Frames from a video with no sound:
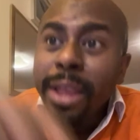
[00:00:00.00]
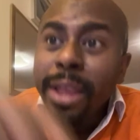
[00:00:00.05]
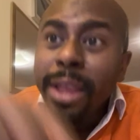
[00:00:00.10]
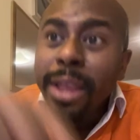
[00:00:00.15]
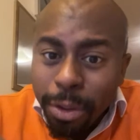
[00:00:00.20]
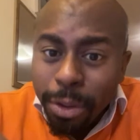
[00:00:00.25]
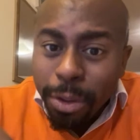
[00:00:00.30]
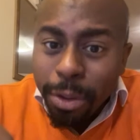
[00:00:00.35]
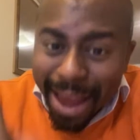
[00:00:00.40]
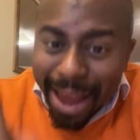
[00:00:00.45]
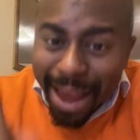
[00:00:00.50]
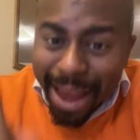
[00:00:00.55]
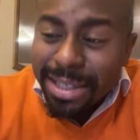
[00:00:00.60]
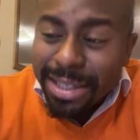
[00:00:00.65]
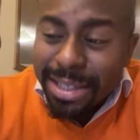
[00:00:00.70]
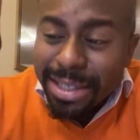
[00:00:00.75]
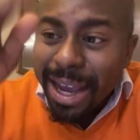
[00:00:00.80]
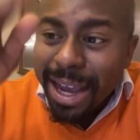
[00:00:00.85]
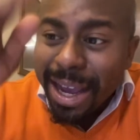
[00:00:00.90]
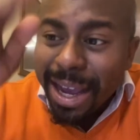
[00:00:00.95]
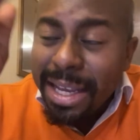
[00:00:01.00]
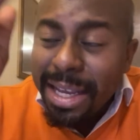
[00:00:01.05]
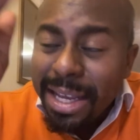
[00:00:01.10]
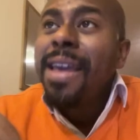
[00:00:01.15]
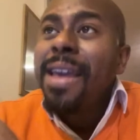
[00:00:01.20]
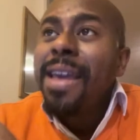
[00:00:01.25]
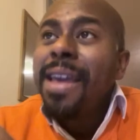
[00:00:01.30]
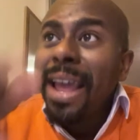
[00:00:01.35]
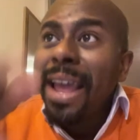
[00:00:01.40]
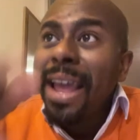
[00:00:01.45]
Oh, the next thing I see,
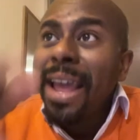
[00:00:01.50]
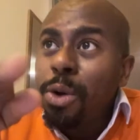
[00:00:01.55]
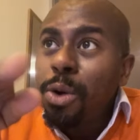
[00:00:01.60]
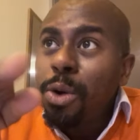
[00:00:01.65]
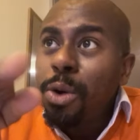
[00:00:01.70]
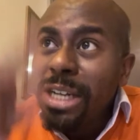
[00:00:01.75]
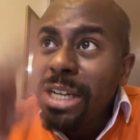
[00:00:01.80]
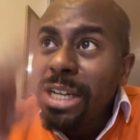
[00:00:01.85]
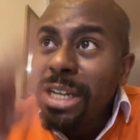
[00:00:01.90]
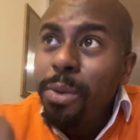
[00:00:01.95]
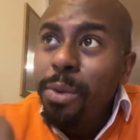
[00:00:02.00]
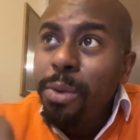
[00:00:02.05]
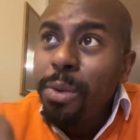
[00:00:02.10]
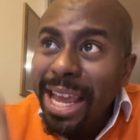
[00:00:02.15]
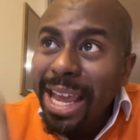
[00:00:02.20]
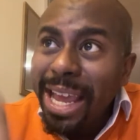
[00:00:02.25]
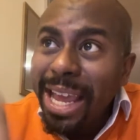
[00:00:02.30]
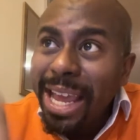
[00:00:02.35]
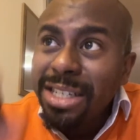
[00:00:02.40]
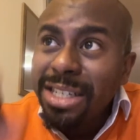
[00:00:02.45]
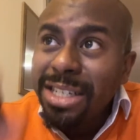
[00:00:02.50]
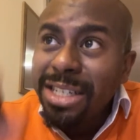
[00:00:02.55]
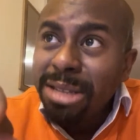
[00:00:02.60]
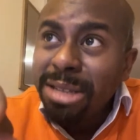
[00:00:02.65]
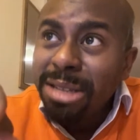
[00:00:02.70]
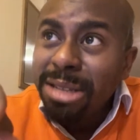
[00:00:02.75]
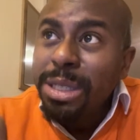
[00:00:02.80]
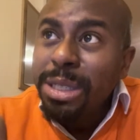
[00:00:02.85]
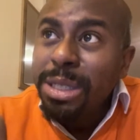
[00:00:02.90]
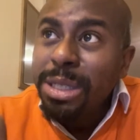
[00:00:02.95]
interracial
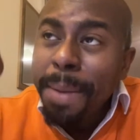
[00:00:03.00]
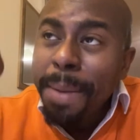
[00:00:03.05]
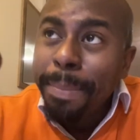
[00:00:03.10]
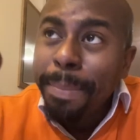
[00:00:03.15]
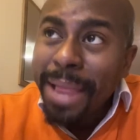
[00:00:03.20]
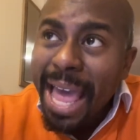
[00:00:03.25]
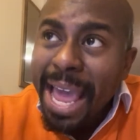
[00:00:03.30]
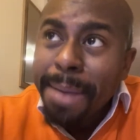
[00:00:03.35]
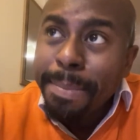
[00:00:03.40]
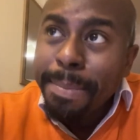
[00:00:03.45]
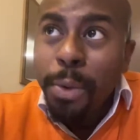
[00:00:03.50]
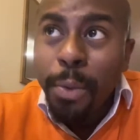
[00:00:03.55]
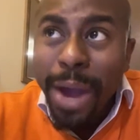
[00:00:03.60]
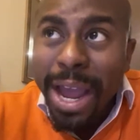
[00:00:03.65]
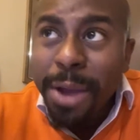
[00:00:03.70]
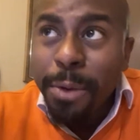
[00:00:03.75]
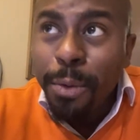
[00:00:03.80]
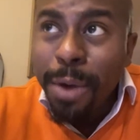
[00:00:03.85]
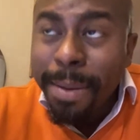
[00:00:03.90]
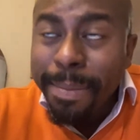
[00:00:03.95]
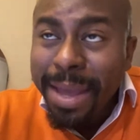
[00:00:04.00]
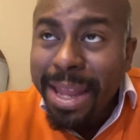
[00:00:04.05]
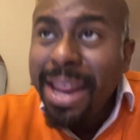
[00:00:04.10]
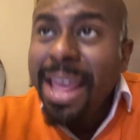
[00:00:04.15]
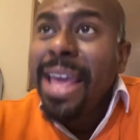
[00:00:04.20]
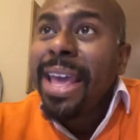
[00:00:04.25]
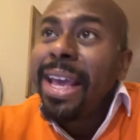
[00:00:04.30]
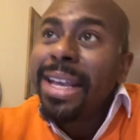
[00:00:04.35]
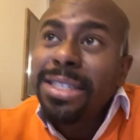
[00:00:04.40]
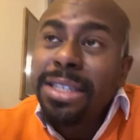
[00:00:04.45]
relationships between black and white women
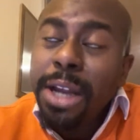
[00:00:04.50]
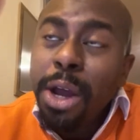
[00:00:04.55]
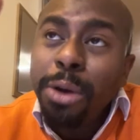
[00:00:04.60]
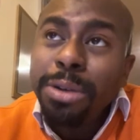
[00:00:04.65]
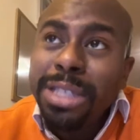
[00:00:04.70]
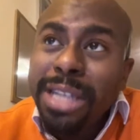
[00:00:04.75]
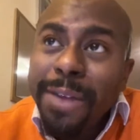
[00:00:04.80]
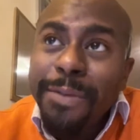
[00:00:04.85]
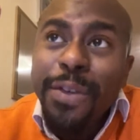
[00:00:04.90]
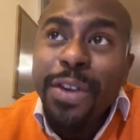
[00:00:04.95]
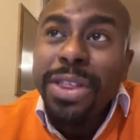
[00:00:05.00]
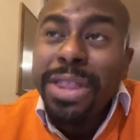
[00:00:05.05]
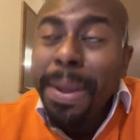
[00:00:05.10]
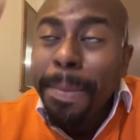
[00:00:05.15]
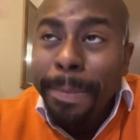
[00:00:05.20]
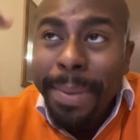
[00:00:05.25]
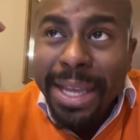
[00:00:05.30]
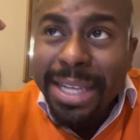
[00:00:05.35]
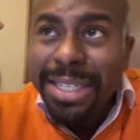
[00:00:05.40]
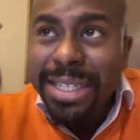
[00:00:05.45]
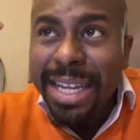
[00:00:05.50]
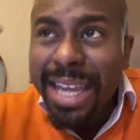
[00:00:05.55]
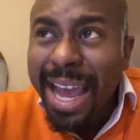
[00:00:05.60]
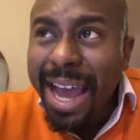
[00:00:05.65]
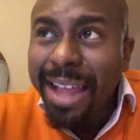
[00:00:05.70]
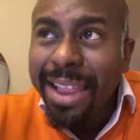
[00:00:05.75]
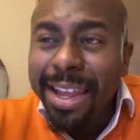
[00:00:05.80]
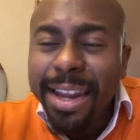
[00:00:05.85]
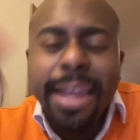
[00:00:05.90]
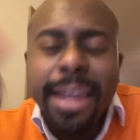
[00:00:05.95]
is no different than
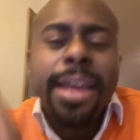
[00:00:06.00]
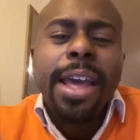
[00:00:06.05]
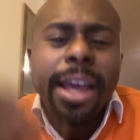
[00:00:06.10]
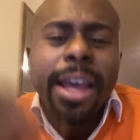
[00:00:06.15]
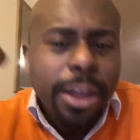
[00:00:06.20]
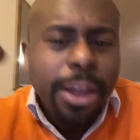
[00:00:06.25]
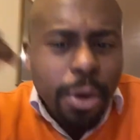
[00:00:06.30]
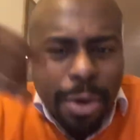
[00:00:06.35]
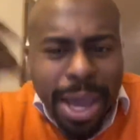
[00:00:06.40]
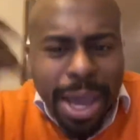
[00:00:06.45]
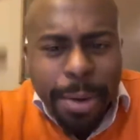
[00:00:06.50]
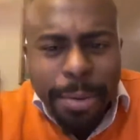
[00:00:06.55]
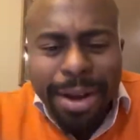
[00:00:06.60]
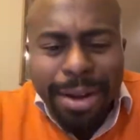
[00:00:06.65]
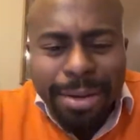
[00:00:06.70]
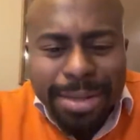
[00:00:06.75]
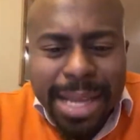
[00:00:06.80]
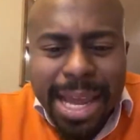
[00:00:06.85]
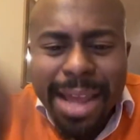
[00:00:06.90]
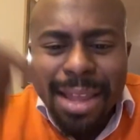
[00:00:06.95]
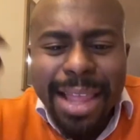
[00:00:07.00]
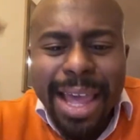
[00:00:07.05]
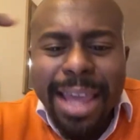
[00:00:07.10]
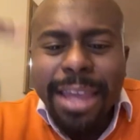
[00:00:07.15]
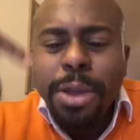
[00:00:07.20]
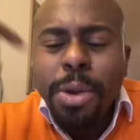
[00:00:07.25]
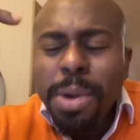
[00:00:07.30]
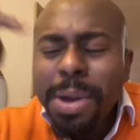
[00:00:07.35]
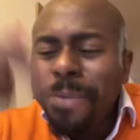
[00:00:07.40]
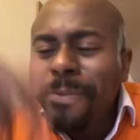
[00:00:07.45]
bestiality. You get what I'm saying?
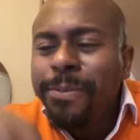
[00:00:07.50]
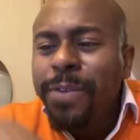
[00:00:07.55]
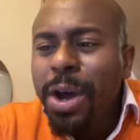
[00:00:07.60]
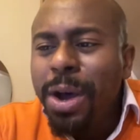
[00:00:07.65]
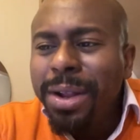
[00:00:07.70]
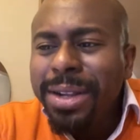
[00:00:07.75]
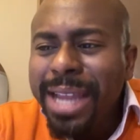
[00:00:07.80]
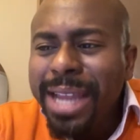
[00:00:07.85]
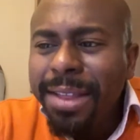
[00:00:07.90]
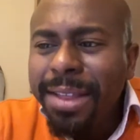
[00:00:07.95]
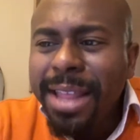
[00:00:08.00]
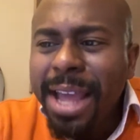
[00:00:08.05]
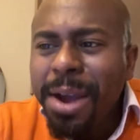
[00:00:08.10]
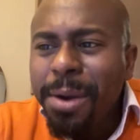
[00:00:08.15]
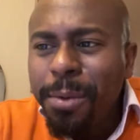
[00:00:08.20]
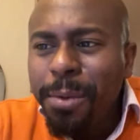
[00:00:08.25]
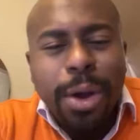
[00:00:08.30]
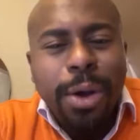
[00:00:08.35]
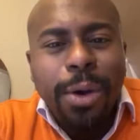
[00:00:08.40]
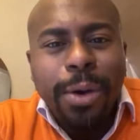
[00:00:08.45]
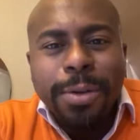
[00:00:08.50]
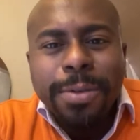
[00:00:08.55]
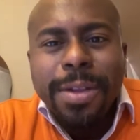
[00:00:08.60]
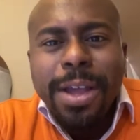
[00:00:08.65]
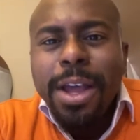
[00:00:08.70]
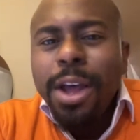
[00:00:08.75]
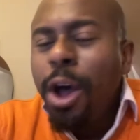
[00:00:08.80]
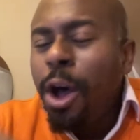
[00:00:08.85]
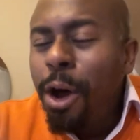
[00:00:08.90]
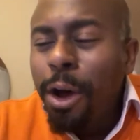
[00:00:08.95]
Like, you can fall down that wormhole.
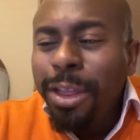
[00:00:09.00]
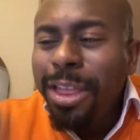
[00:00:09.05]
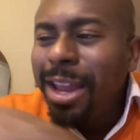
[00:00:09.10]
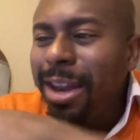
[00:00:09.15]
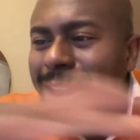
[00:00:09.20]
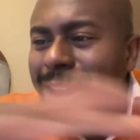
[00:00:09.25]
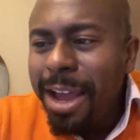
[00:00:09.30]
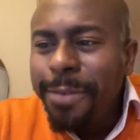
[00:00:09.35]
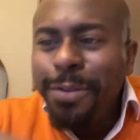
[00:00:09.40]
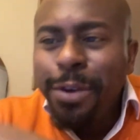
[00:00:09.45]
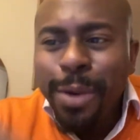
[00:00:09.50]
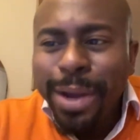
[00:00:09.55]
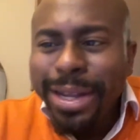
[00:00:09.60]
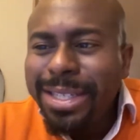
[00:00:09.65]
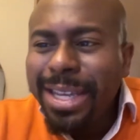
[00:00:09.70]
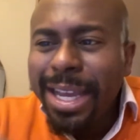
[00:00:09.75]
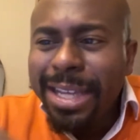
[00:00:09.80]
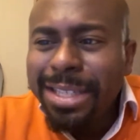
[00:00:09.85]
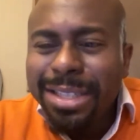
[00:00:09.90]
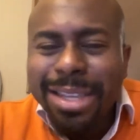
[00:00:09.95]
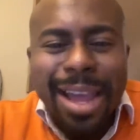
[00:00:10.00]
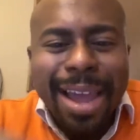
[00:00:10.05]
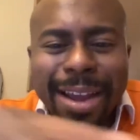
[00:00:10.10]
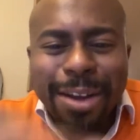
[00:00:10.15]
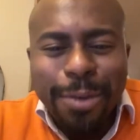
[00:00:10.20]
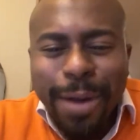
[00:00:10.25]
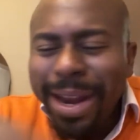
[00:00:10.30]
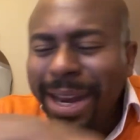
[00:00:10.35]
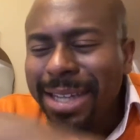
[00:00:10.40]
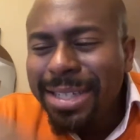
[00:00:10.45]
All the Nick Fuentes, like,
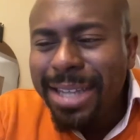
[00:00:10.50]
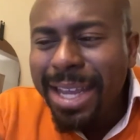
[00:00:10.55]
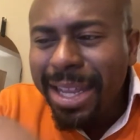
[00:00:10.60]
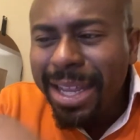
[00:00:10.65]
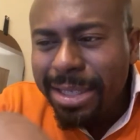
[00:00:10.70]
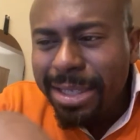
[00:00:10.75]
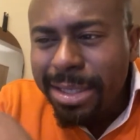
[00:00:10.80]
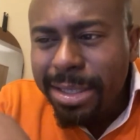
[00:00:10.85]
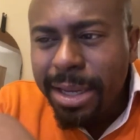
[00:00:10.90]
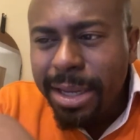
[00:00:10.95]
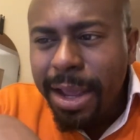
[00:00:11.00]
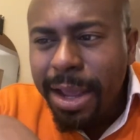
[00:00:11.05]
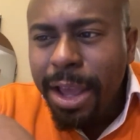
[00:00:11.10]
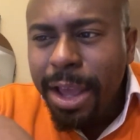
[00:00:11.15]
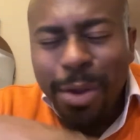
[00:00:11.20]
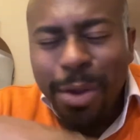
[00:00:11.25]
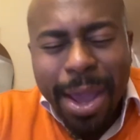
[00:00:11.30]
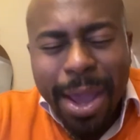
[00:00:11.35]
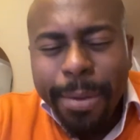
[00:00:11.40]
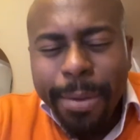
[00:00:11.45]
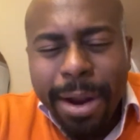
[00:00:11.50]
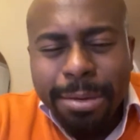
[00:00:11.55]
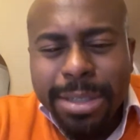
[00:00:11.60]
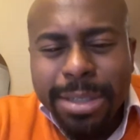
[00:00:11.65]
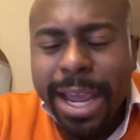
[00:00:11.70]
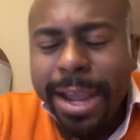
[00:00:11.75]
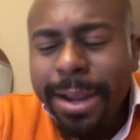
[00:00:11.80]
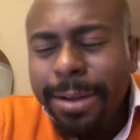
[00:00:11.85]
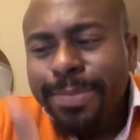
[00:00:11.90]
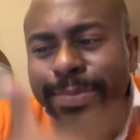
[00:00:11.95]
greatest hits. You get what I'm
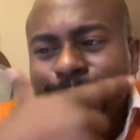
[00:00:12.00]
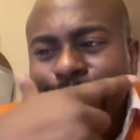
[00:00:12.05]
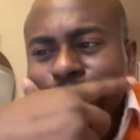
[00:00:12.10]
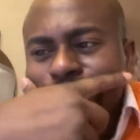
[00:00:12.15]
saying?